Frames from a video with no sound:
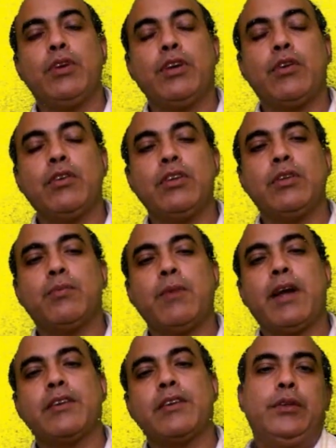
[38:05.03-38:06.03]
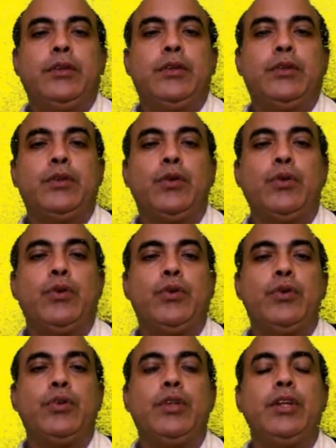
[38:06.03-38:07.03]
or this factor. So
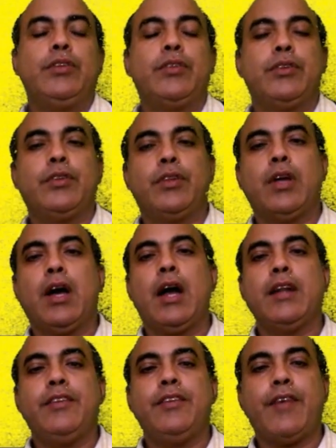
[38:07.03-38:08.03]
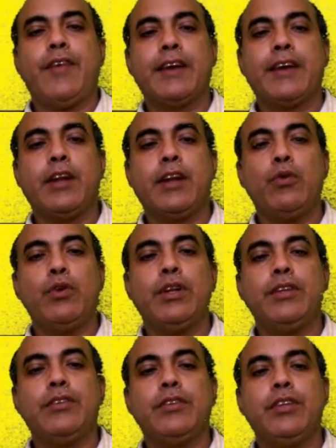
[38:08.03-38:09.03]
these are the factor
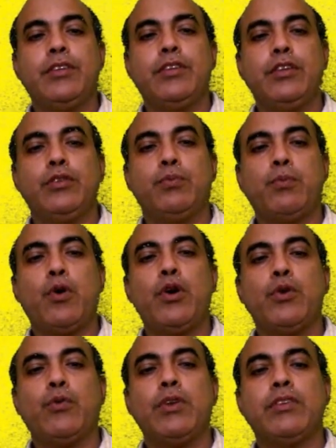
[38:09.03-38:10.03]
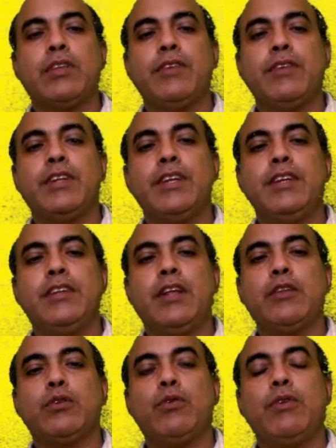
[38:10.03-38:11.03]
loadings. This is 0.173 is
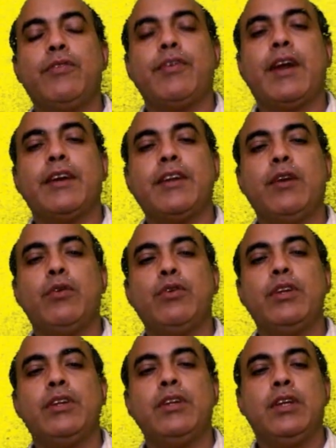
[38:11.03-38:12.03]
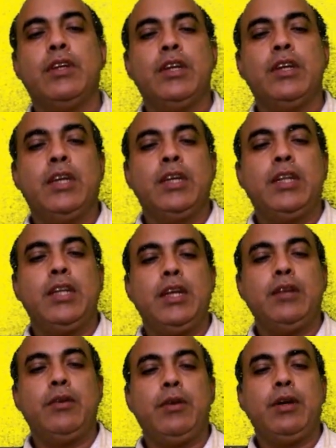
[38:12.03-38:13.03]
also one factor loading.
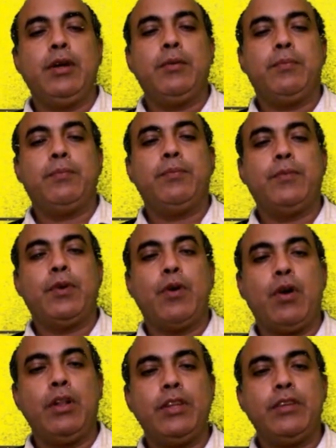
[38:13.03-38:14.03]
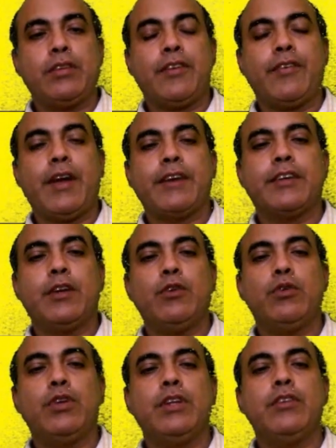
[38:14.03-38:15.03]
Then all these are factor
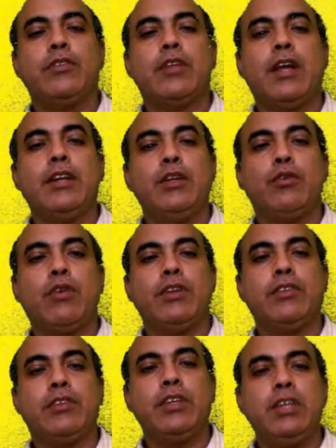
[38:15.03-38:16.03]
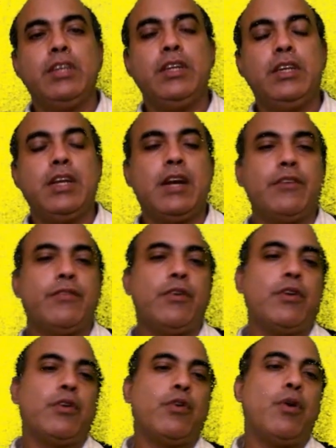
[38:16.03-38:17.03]
loadings, and you can see that
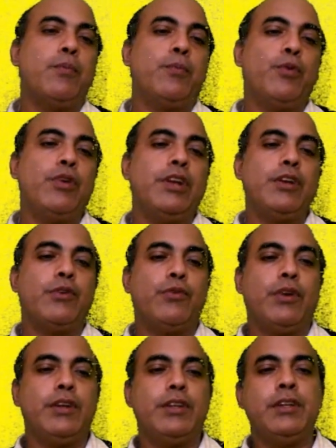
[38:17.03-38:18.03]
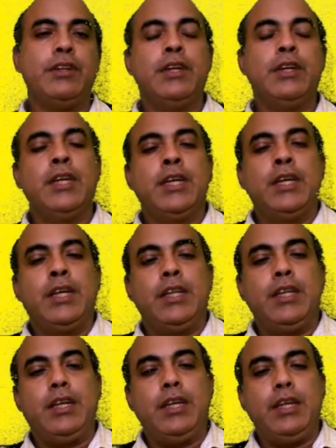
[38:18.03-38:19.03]
for component 1,
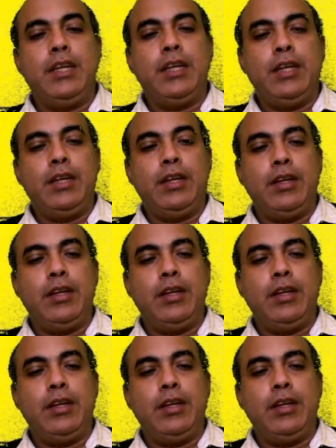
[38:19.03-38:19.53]
the